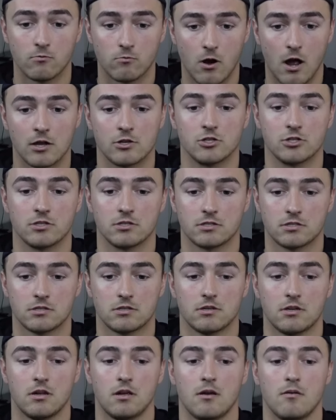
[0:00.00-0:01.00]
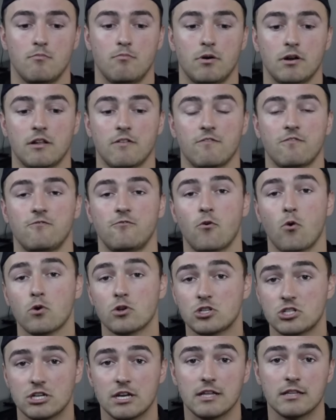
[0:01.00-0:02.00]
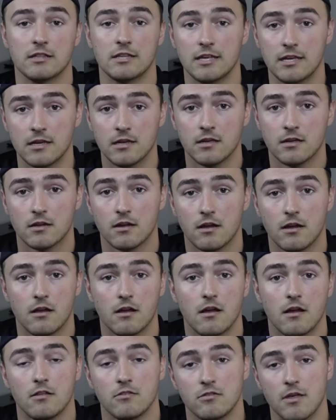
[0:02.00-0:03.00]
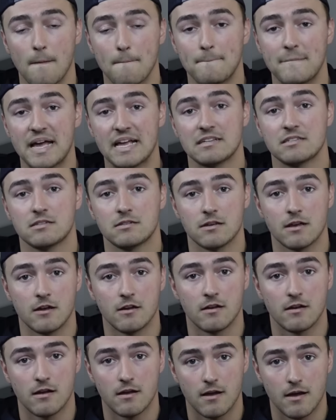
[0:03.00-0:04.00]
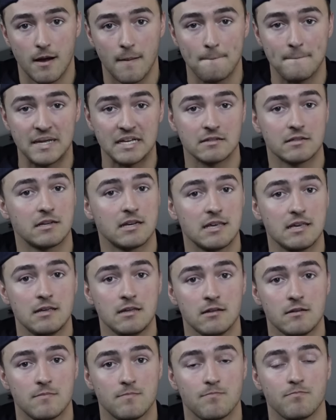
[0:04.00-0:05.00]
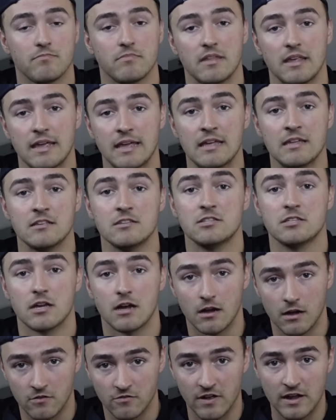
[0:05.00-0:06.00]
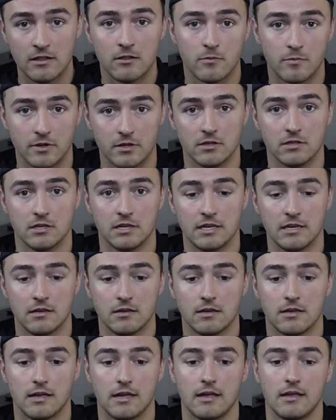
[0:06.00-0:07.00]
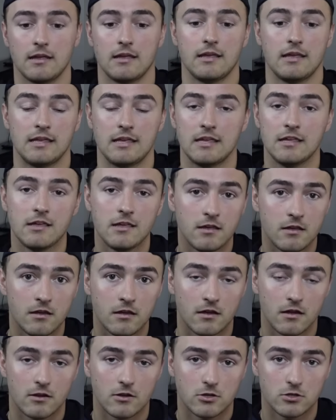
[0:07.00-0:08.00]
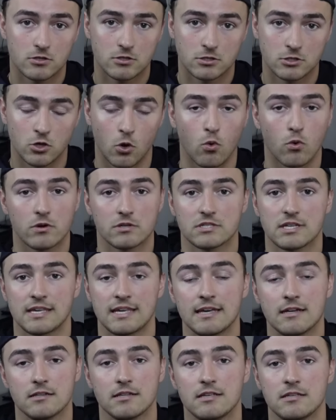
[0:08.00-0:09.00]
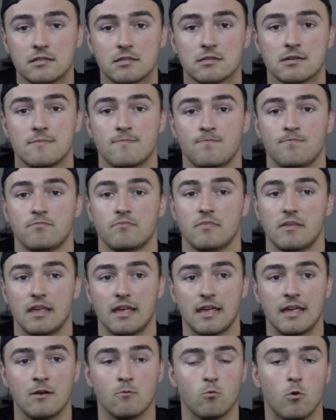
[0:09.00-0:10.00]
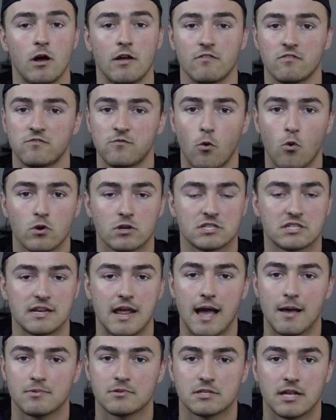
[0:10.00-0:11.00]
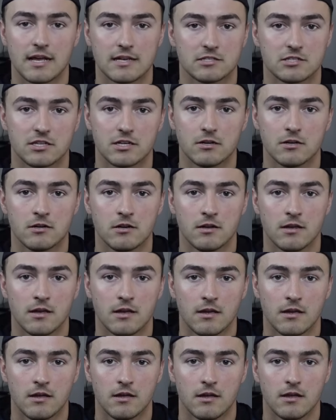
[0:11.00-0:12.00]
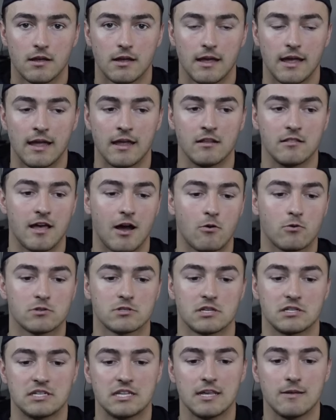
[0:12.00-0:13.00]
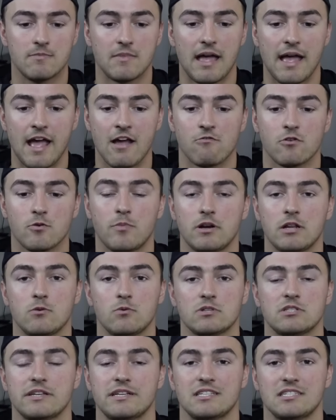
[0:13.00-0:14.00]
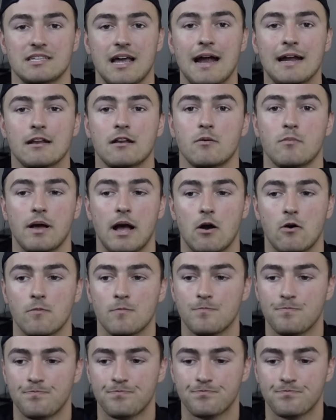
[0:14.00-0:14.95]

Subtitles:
Rodgers. But unfortunately, the best ability is availability. He tore his Achilles in what, 4 snaps last year? And that was a team that everybody was excited about.